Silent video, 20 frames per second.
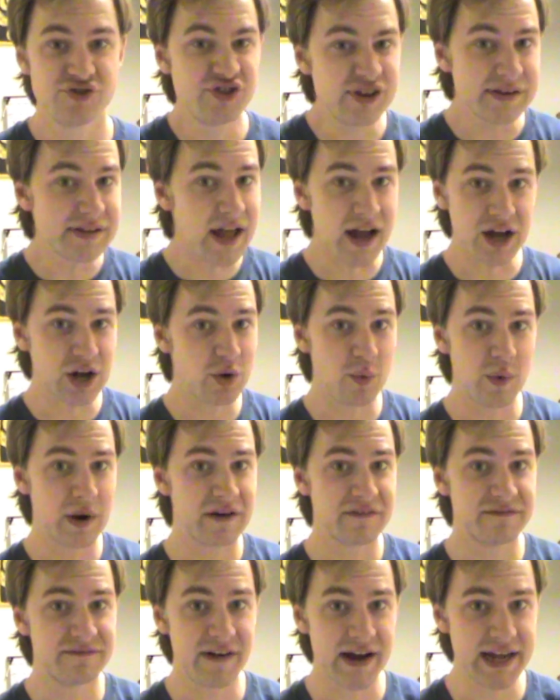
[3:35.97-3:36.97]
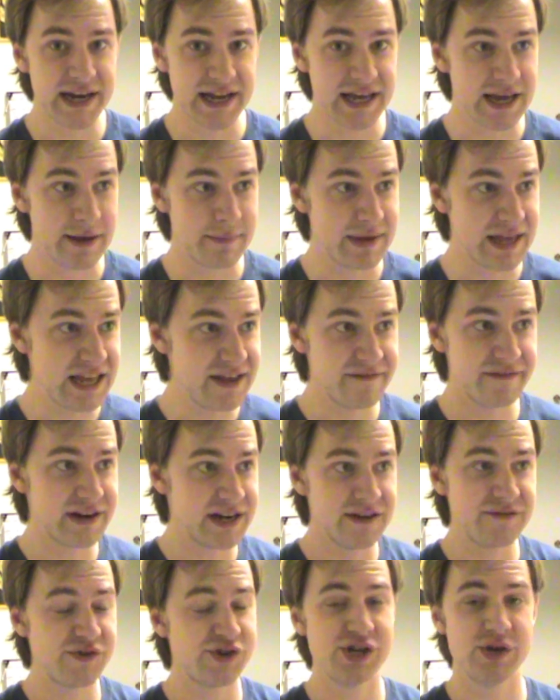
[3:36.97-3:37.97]
She's not gonna wanna fight him even
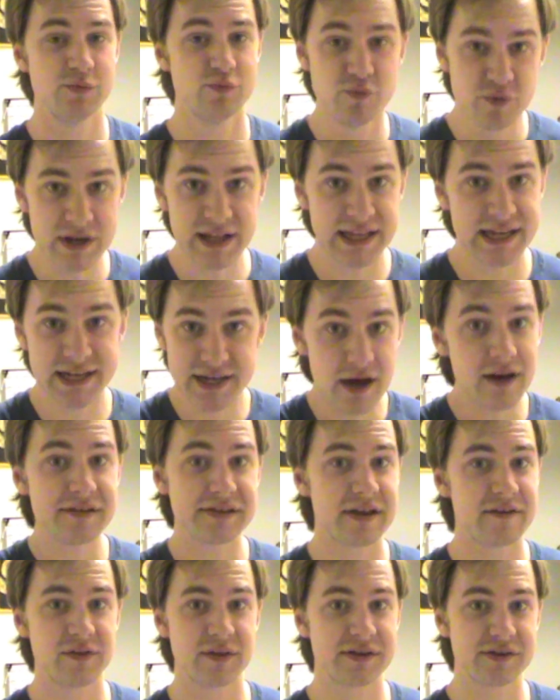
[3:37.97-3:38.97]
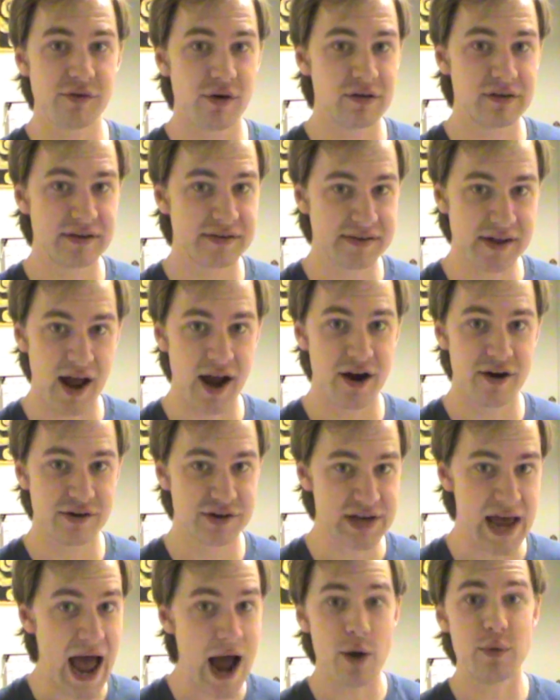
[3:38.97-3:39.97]
if she really does have the strong desire
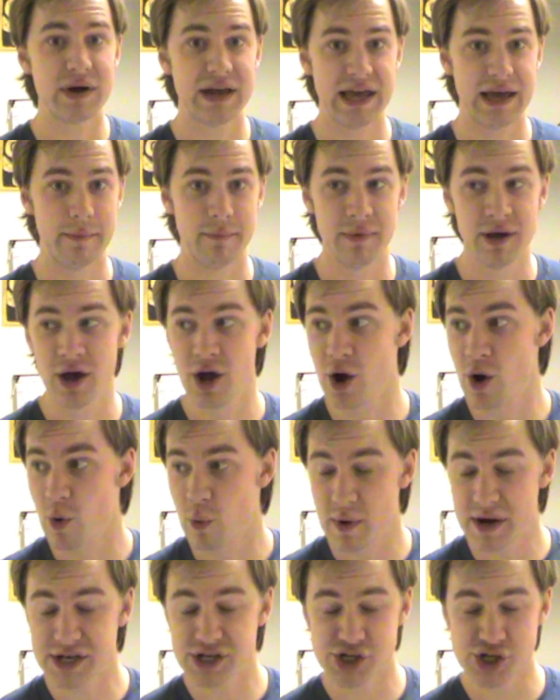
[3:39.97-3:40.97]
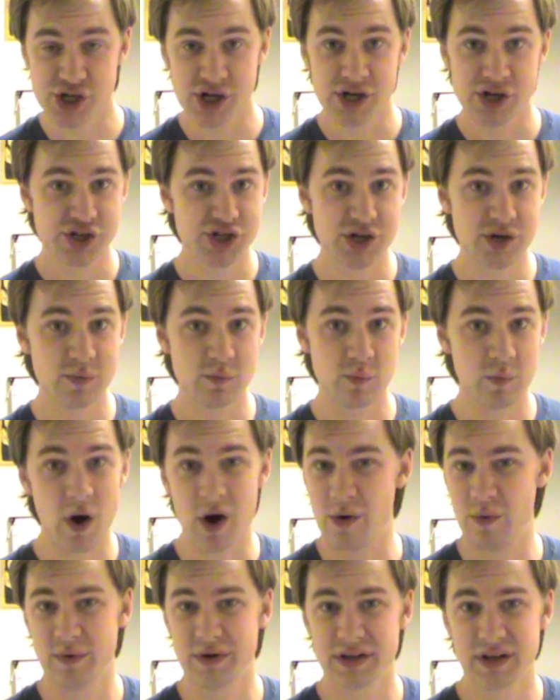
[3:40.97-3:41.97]
to out him, which she
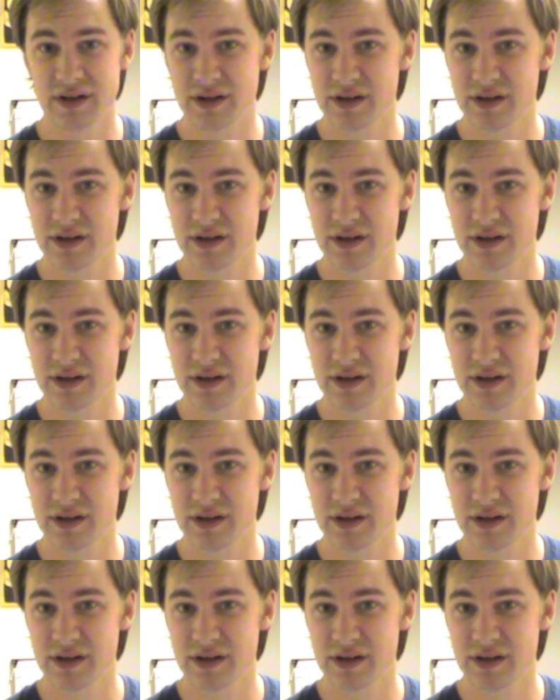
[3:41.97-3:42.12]
won't.